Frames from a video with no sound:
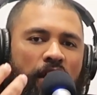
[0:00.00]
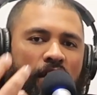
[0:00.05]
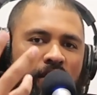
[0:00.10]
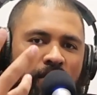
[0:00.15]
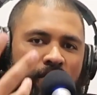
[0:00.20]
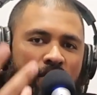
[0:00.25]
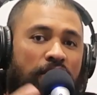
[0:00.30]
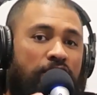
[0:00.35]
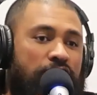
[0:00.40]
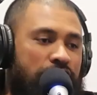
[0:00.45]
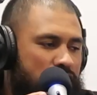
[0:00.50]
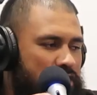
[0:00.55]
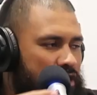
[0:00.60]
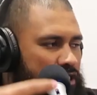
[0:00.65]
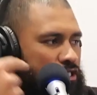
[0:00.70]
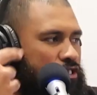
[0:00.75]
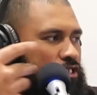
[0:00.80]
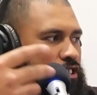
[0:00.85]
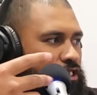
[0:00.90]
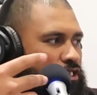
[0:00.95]
And in this
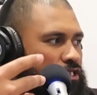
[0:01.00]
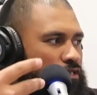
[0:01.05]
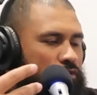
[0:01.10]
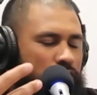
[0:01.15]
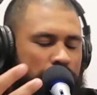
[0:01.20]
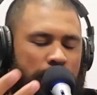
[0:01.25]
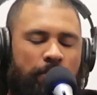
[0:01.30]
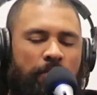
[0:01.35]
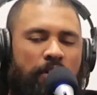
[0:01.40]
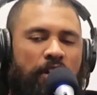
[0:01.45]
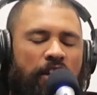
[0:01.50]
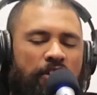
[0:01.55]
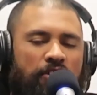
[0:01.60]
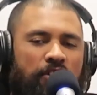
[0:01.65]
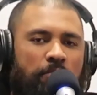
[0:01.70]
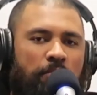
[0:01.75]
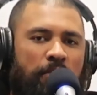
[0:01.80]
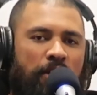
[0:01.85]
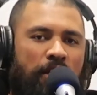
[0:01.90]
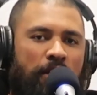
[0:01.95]
instance,
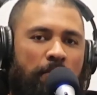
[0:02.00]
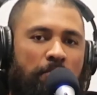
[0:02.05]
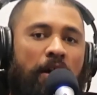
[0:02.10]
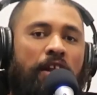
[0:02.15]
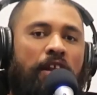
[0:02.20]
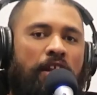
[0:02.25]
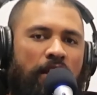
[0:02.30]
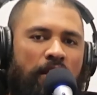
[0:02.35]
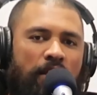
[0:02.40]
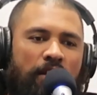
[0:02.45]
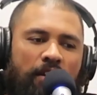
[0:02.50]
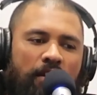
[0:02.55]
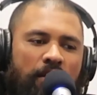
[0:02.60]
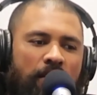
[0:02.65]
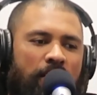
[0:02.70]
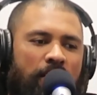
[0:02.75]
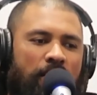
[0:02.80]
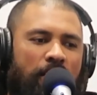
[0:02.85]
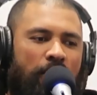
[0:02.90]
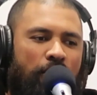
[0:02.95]
reciprocation meaning money,
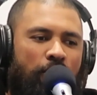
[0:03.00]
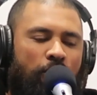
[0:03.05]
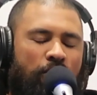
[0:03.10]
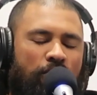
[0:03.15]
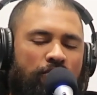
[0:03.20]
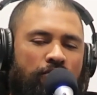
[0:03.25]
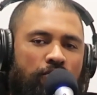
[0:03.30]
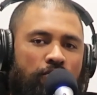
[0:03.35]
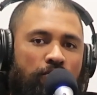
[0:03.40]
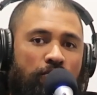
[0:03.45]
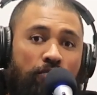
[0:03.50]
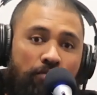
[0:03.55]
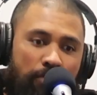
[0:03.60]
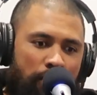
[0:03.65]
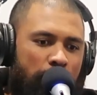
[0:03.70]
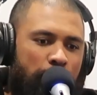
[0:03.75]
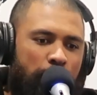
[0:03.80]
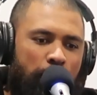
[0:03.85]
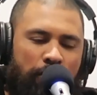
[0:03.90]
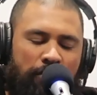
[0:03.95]
in order to
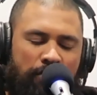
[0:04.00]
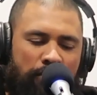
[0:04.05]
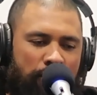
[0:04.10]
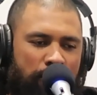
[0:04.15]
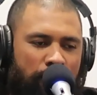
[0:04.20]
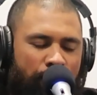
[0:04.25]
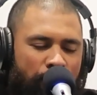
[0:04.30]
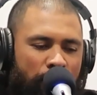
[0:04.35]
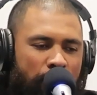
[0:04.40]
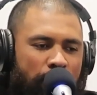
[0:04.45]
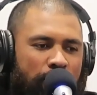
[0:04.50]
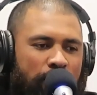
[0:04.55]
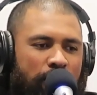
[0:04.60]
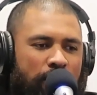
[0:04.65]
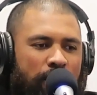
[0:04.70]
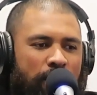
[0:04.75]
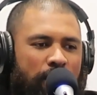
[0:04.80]
keep your business afloat.